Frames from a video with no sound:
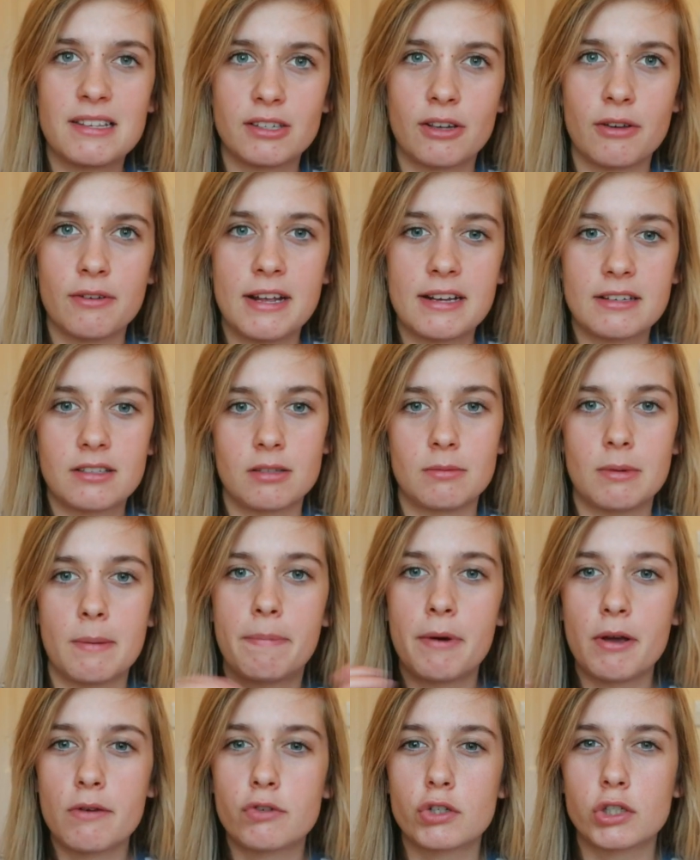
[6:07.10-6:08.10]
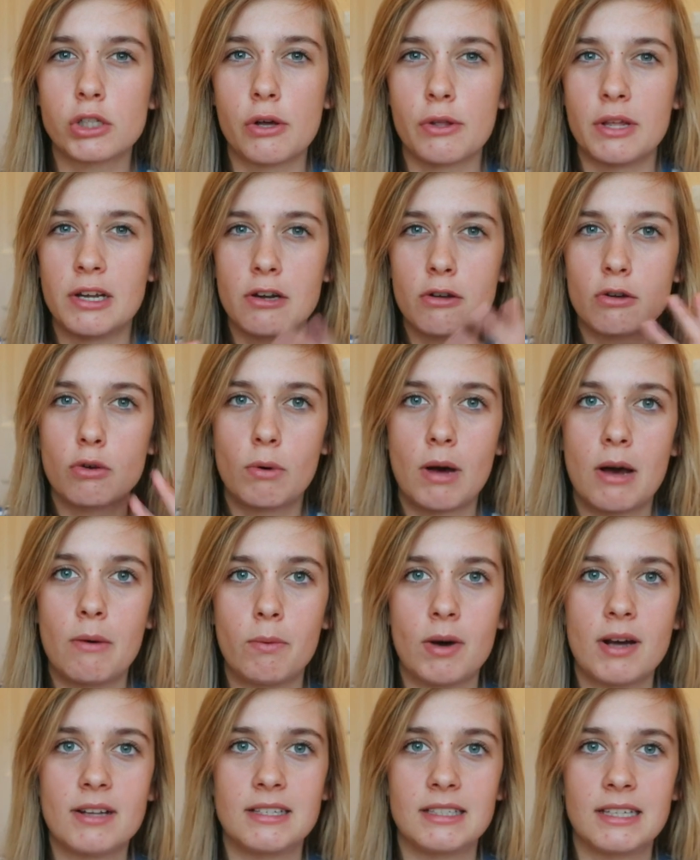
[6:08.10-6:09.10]
to go next to them. They're both slow. They don't quite
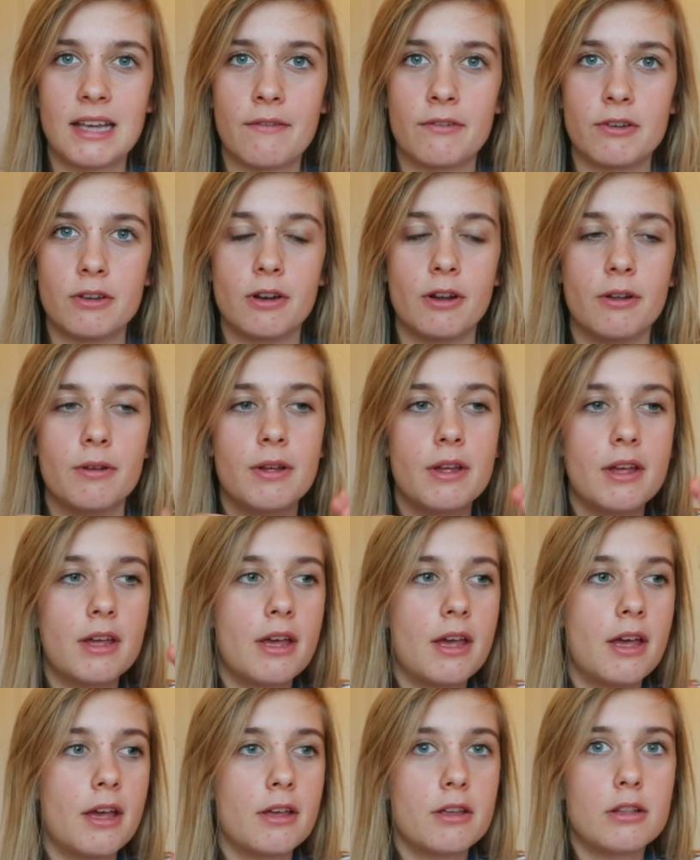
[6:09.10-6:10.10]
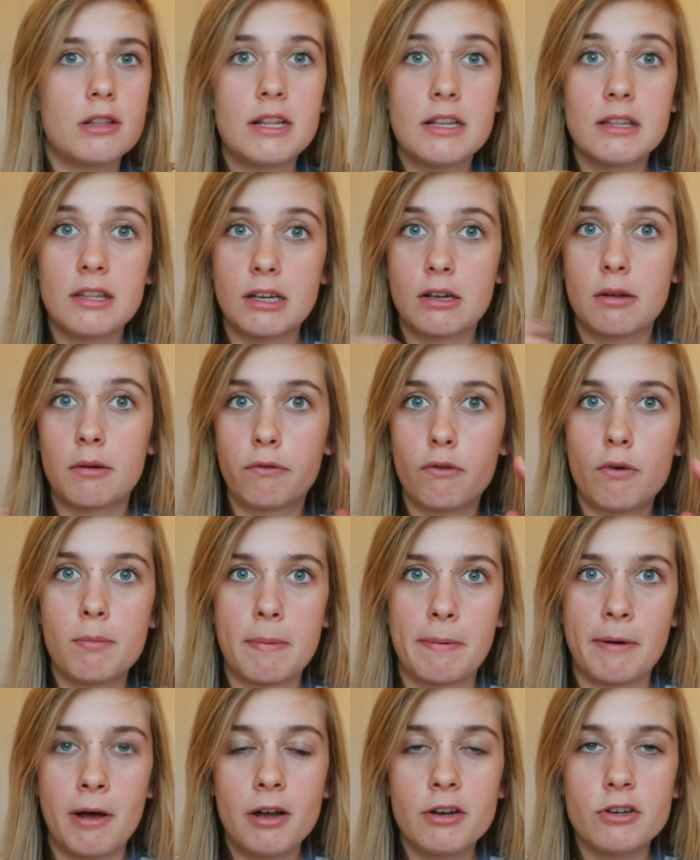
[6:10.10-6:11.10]
work together, you know. They could
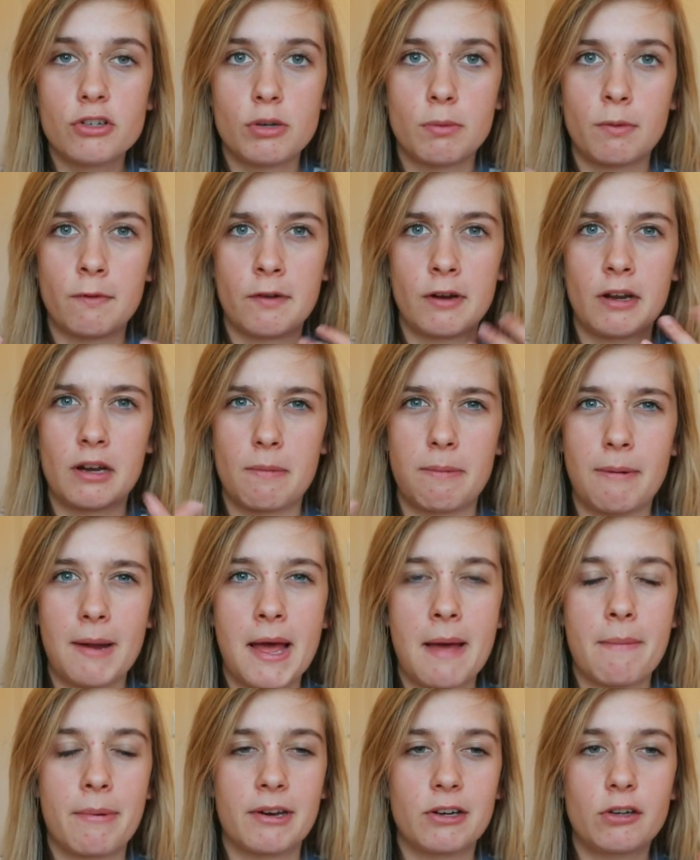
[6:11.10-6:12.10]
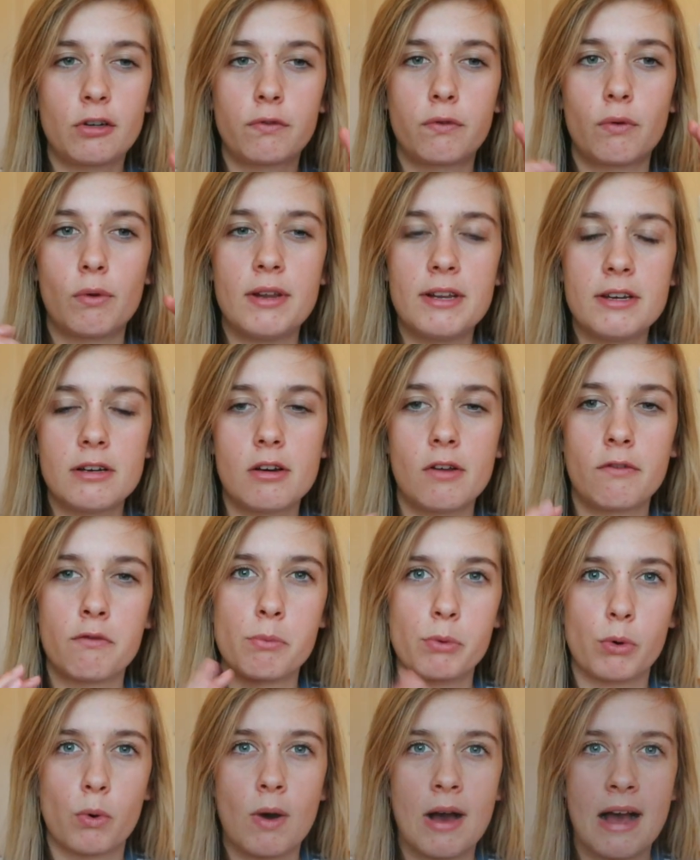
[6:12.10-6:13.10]
form a partnership with another player, but I just thought Lindelof
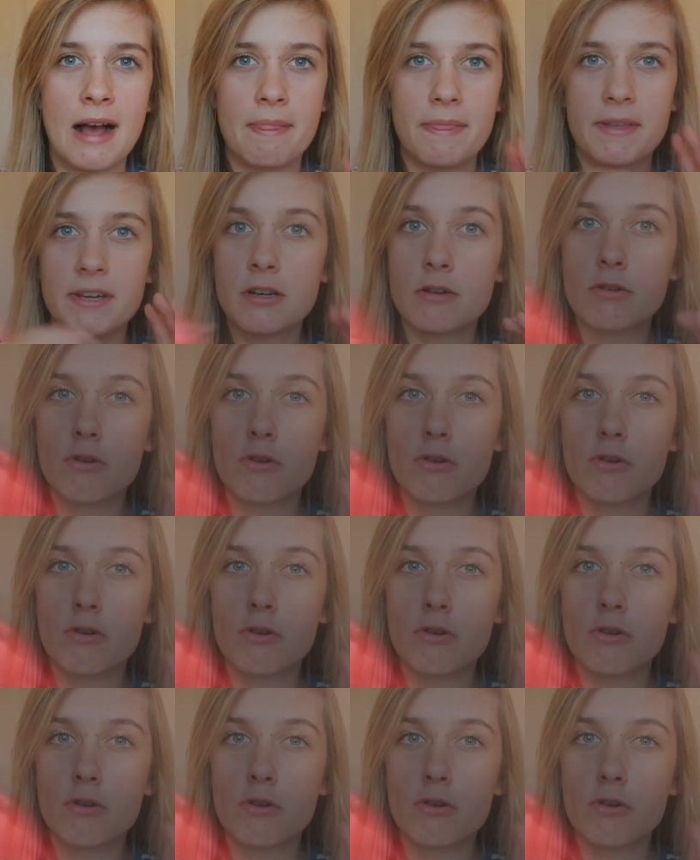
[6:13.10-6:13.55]
and Maguire, they did